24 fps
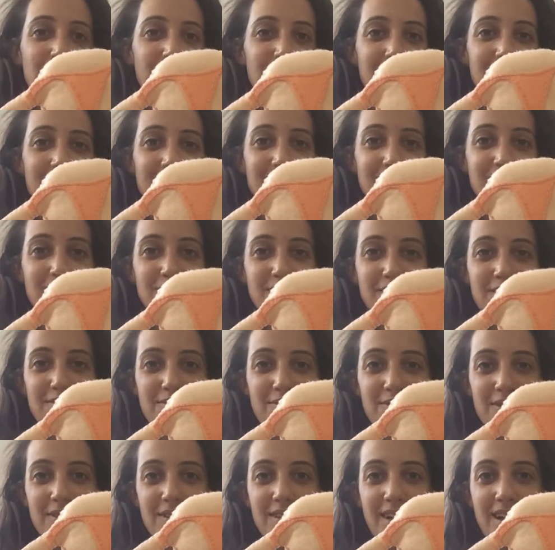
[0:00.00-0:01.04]
all I use it
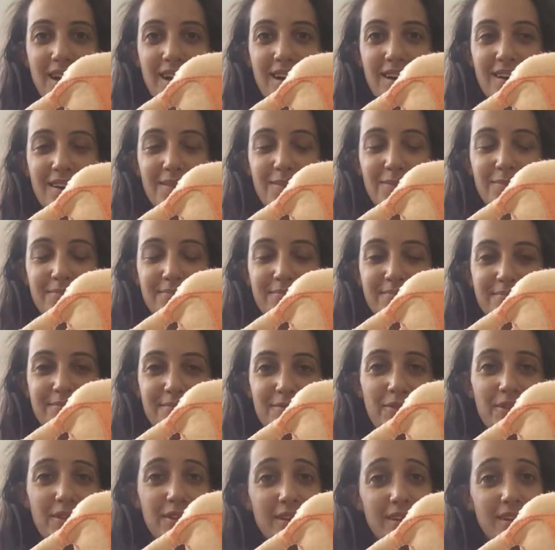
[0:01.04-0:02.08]
for
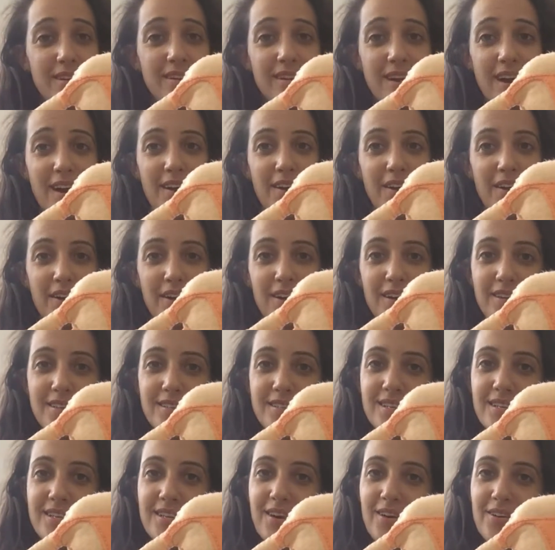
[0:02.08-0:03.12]
young
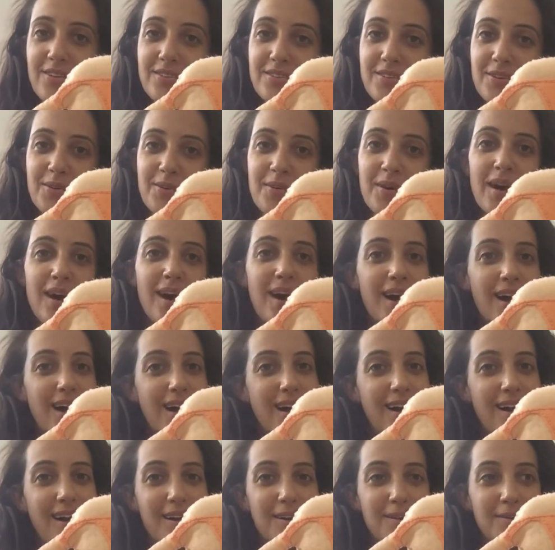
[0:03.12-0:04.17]
girls, and also
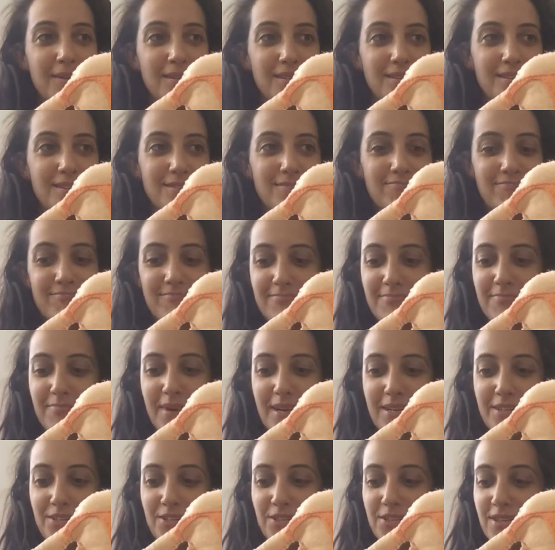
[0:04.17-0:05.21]
it's
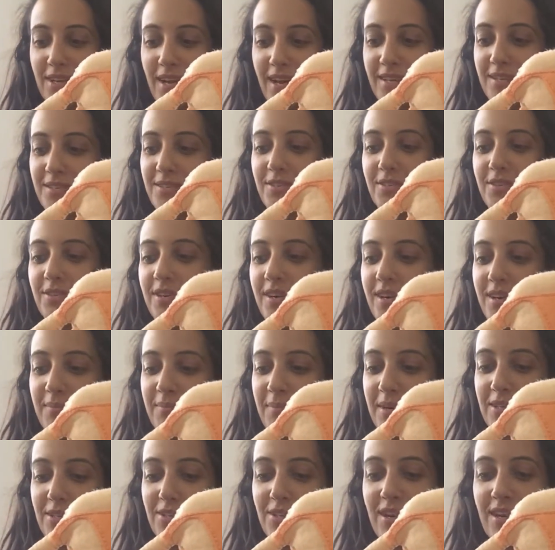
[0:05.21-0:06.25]
much nicer and
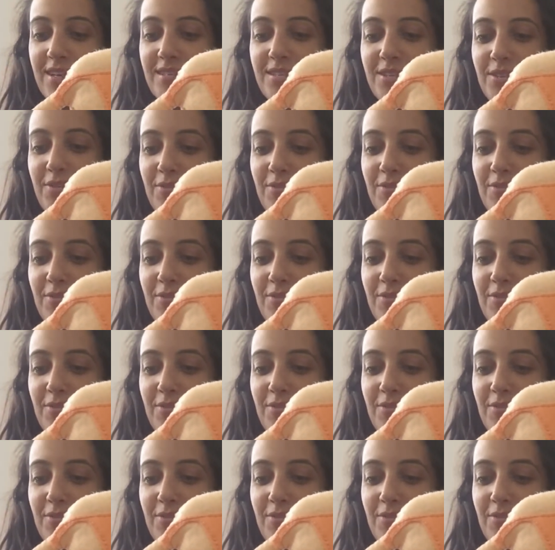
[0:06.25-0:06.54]
much less